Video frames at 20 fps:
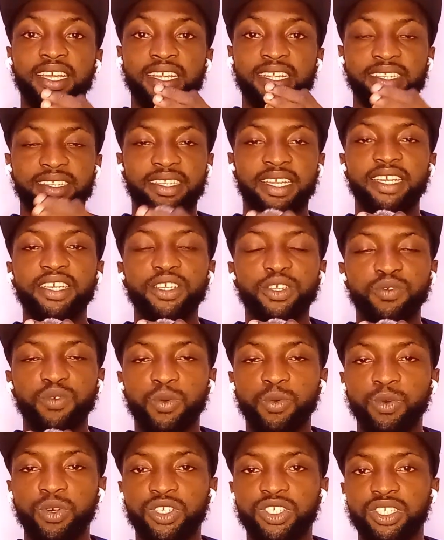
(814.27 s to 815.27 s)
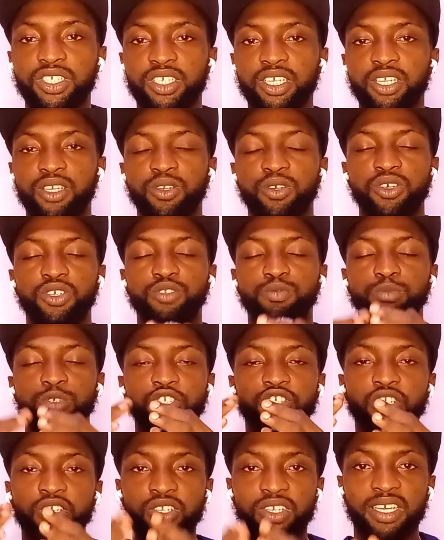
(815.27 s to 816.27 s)
thank you for watching a lot. Make
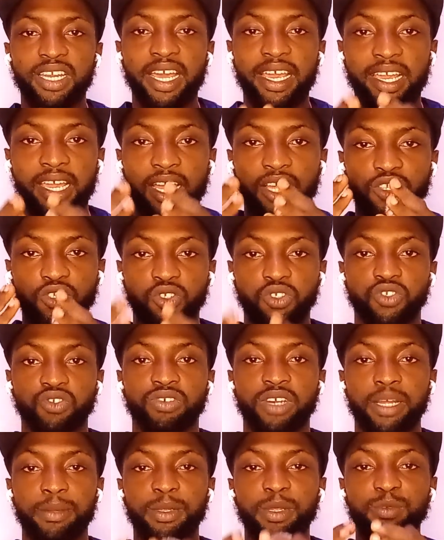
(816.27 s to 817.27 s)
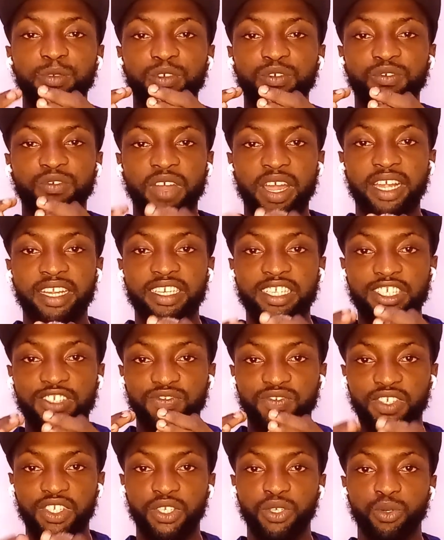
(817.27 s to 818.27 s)
sure you like and subscribe if you find this
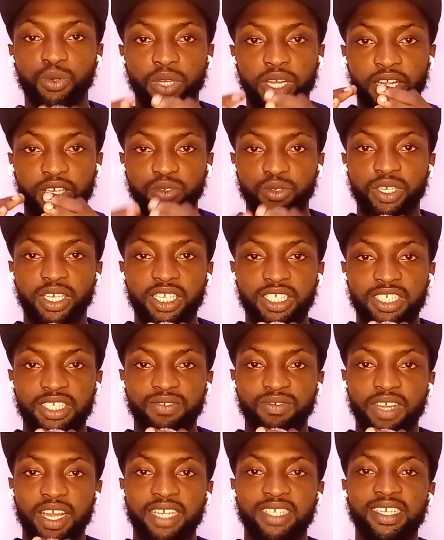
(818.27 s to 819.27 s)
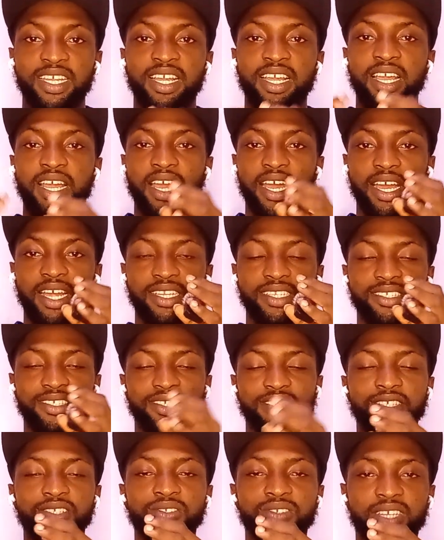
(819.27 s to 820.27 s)
video educative, guys, and
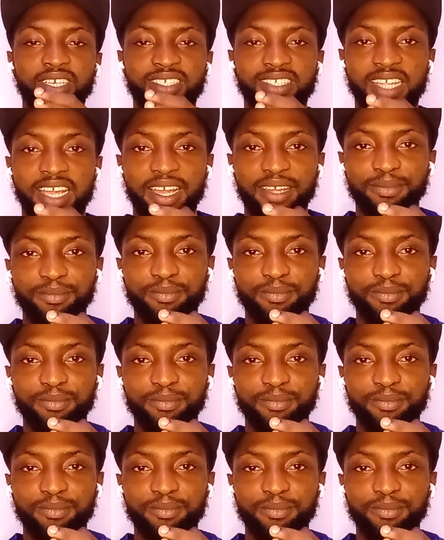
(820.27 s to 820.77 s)
see you next time.